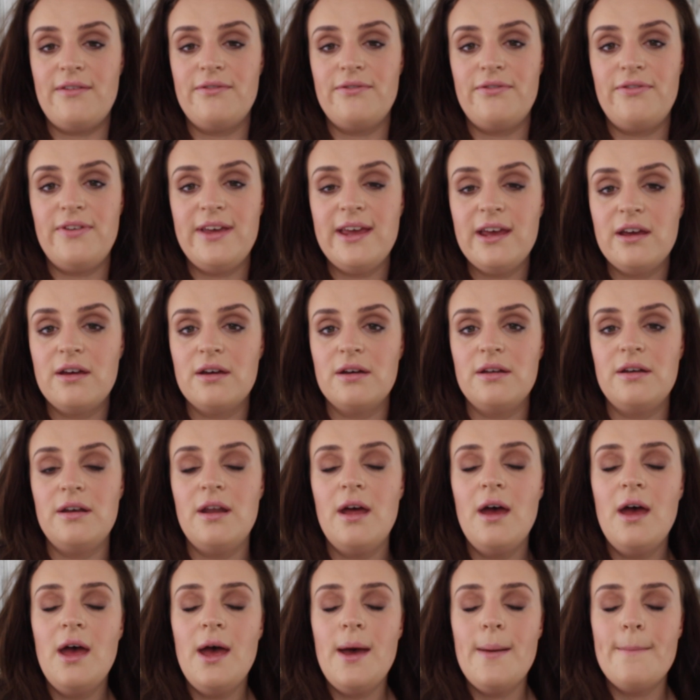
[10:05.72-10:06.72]
and
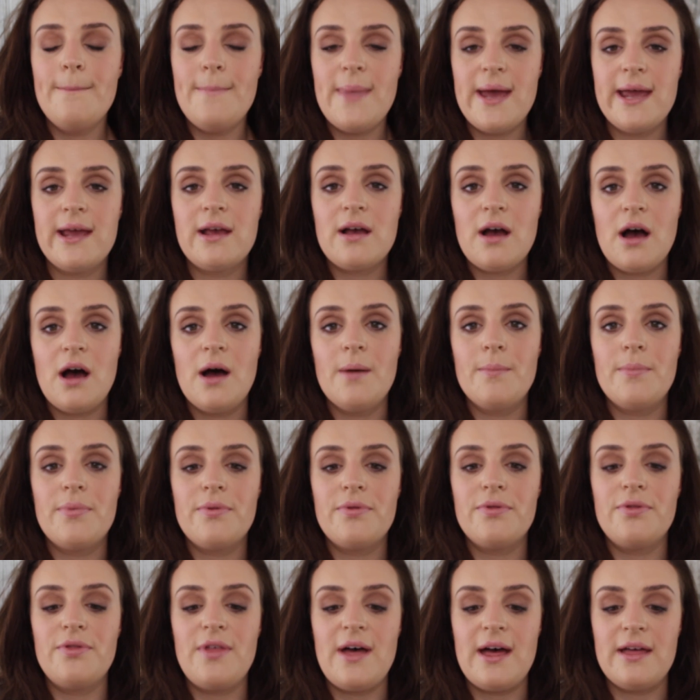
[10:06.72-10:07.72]
vegan makeup
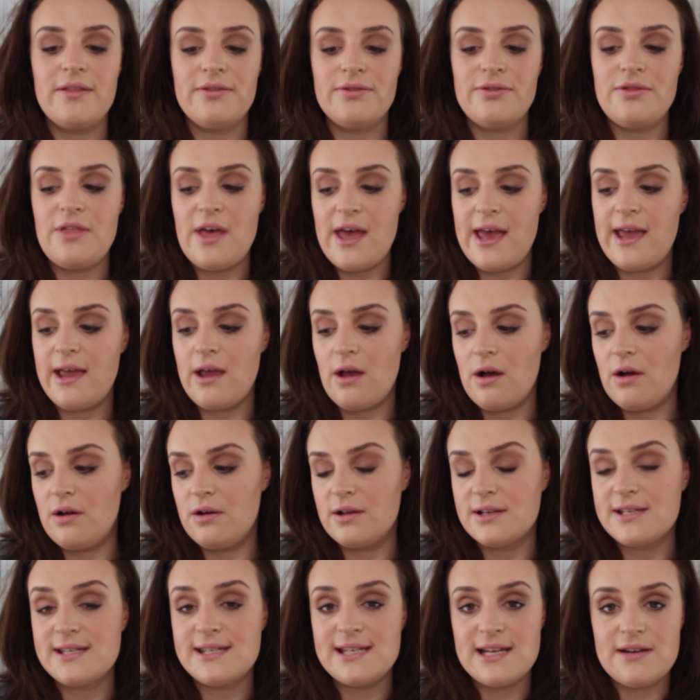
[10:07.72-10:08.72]
that they
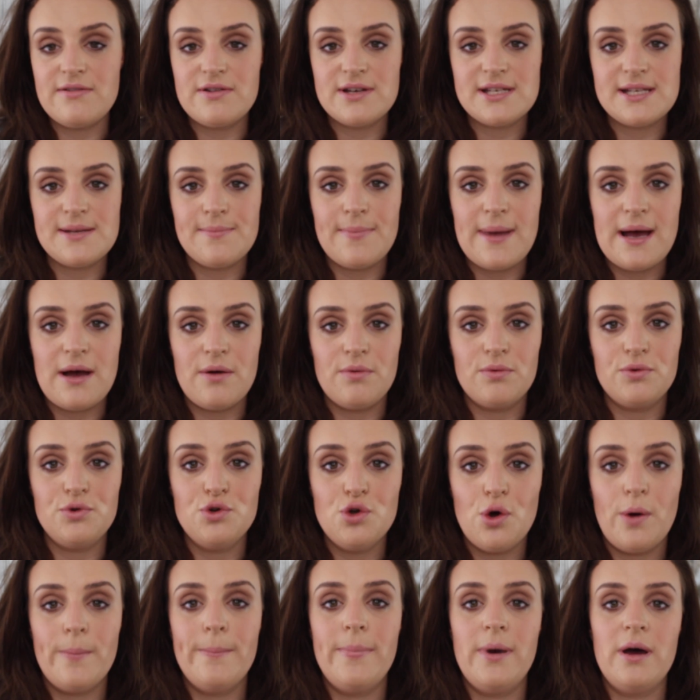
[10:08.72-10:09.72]
are serious about
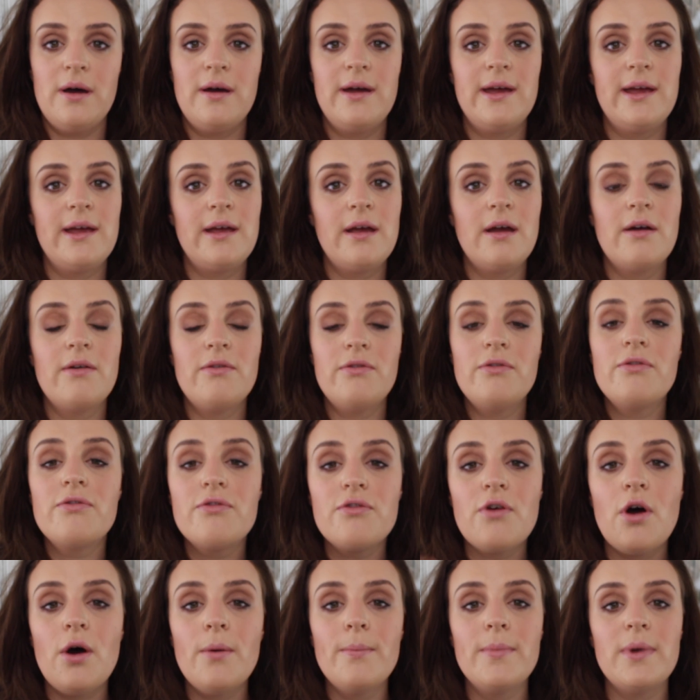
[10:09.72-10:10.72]
not buying
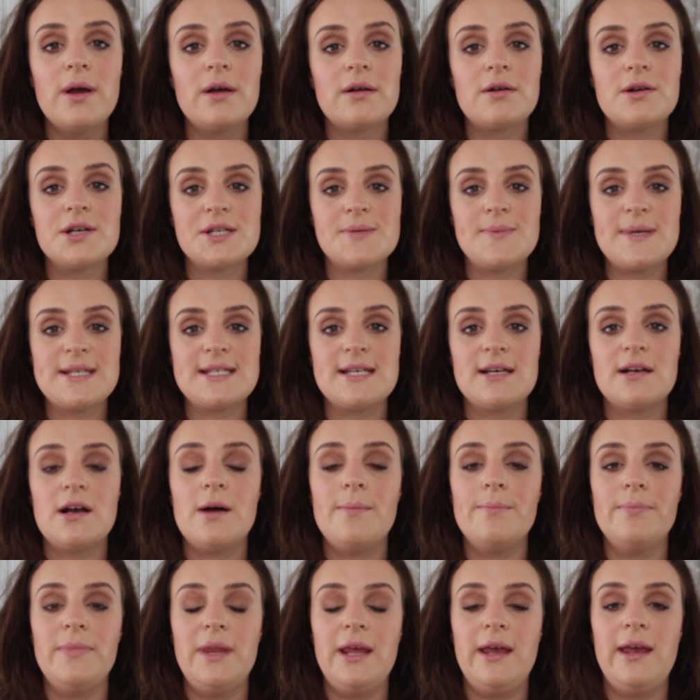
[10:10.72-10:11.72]
from a cosmetic
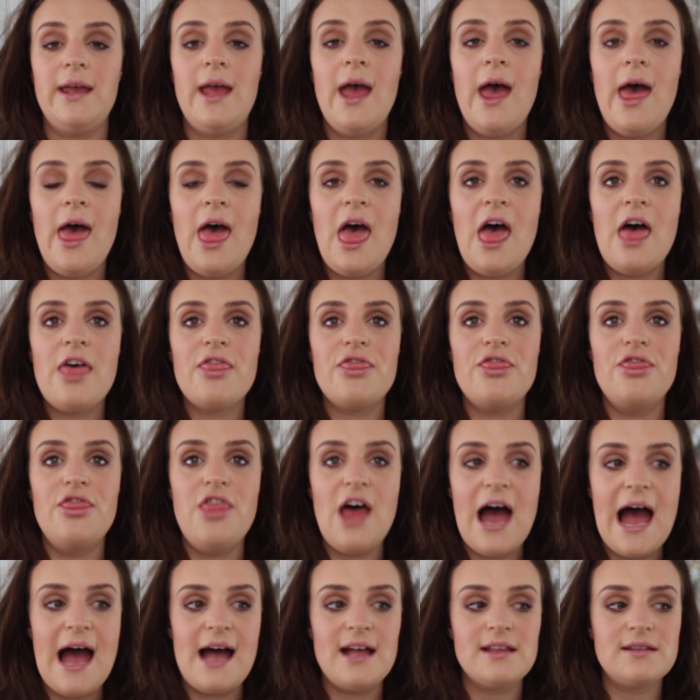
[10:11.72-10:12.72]
company
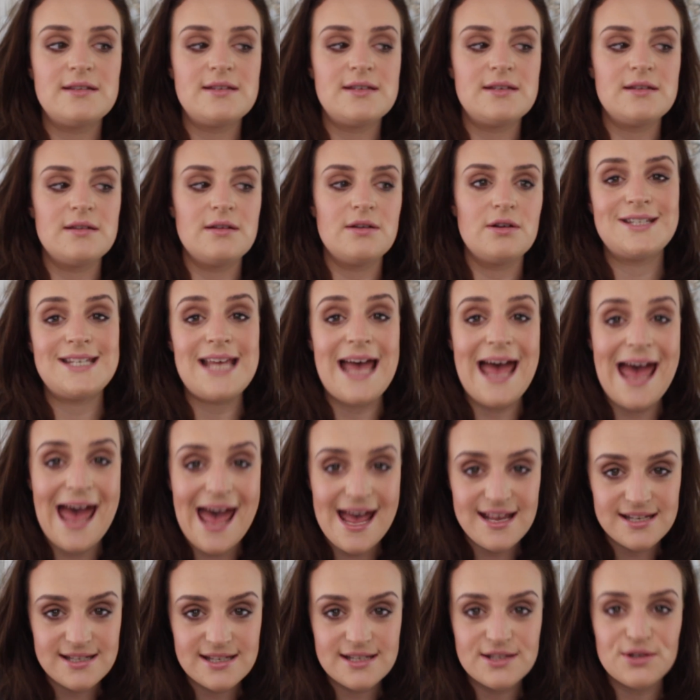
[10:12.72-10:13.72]
that
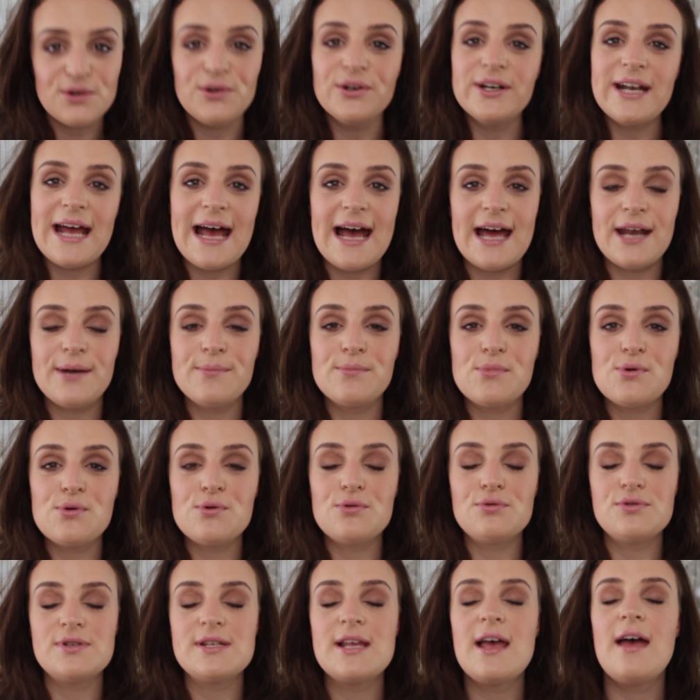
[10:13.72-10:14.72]
test on
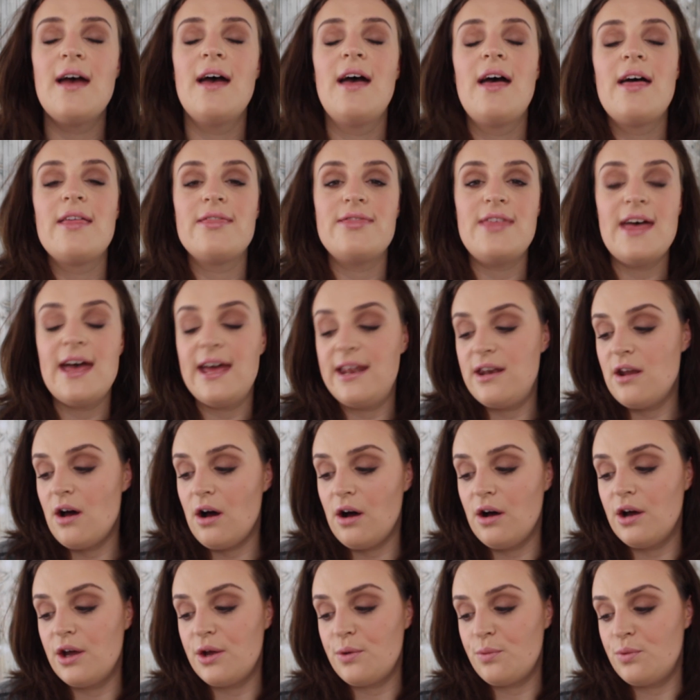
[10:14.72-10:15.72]
animals, then
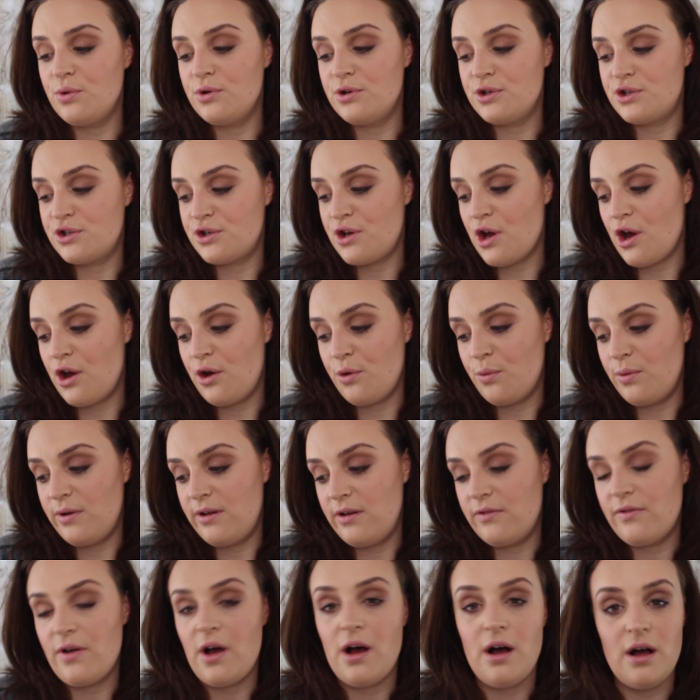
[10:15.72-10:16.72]
I would go
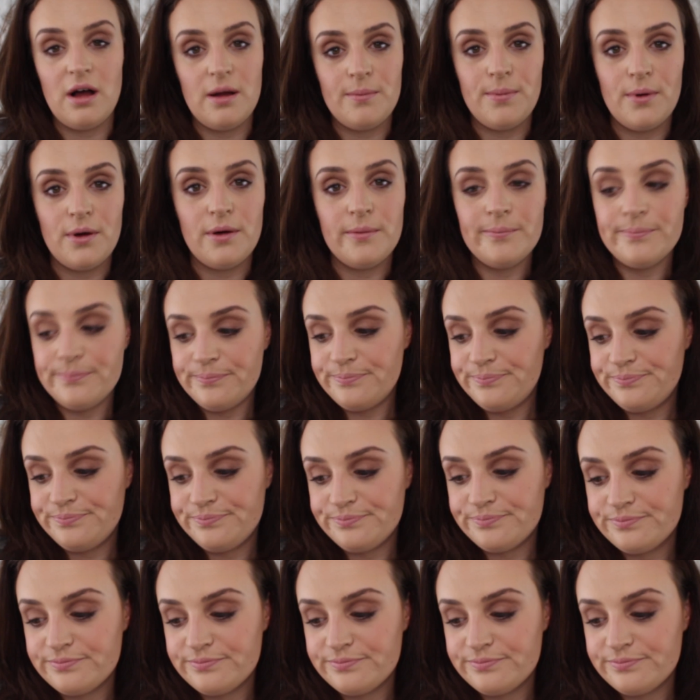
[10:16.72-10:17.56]
with Arbonne.